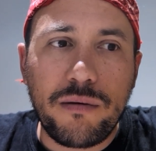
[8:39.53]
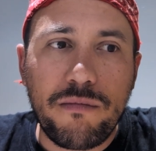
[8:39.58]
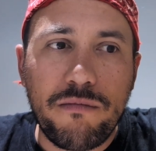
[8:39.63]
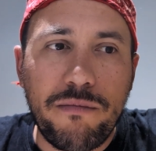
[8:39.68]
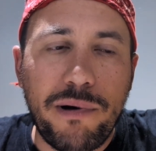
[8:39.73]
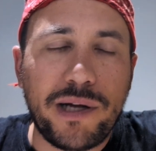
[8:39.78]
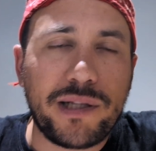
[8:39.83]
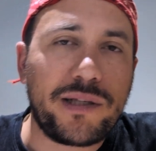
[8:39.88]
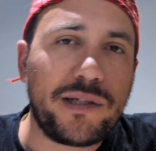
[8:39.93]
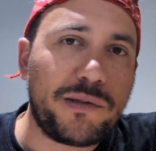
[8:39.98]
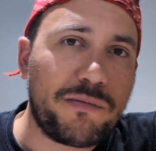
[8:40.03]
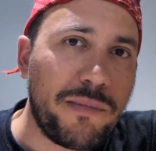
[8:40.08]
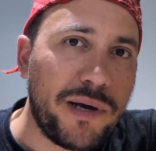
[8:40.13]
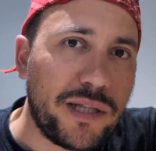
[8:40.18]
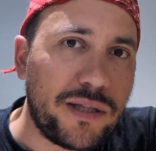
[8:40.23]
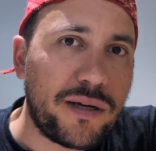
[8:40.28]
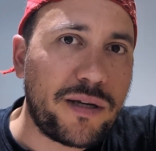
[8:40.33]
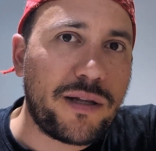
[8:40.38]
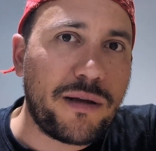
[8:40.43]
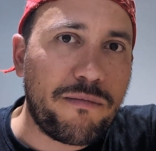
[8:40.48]
but it's
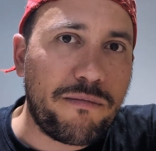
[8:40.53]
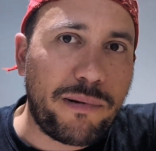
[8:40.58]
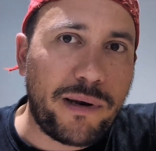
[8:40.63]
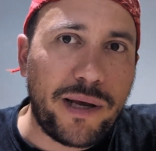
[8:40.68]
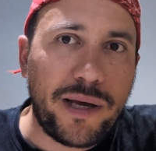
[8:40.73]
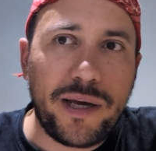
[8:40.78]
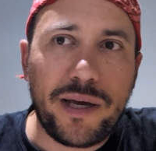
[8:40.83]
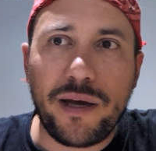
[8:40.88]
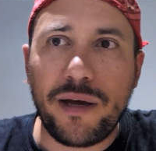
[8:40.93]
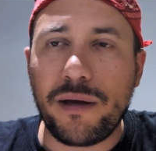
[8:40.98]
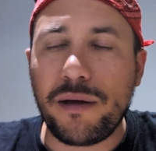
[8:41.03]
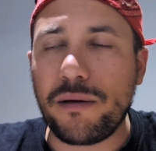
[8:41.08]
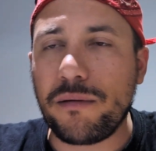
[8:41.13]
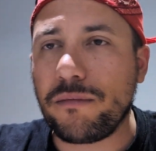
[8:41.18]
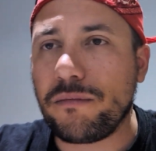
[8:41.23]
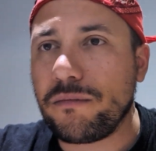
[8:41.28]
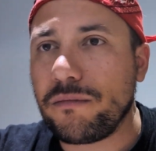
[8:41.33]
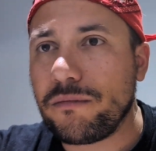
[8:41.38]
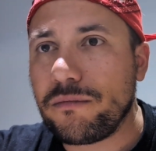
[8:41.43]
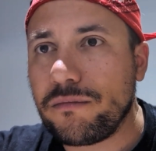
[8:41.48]
better than play
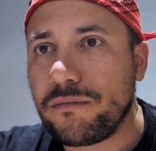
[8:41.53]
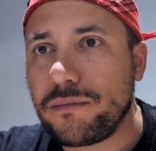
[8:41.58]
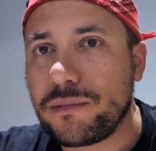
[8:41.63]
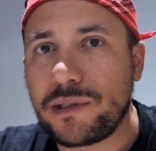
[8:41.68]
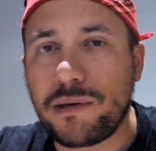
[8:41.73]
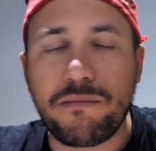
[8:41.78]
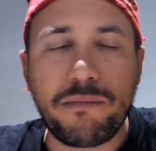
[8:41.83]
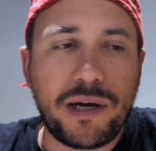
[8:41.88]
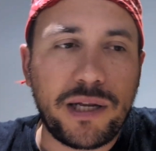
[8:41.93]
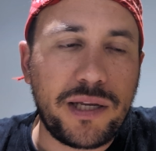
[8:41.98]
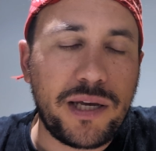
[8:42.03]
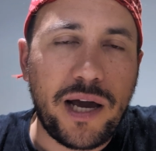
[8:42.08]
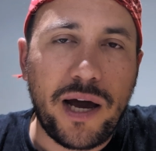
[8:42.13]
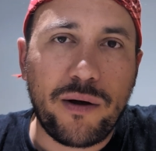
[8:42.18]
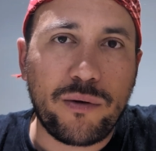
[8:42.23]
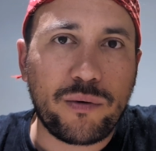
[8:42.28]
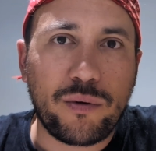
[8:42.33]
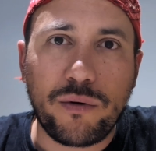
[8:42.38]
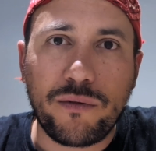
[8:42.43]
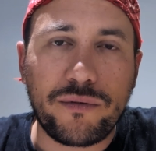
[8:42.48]
somebody
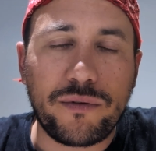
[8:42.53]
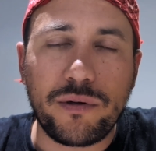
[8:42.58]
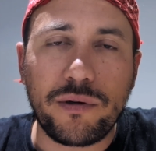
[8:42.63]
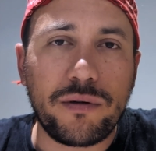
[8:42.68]
out of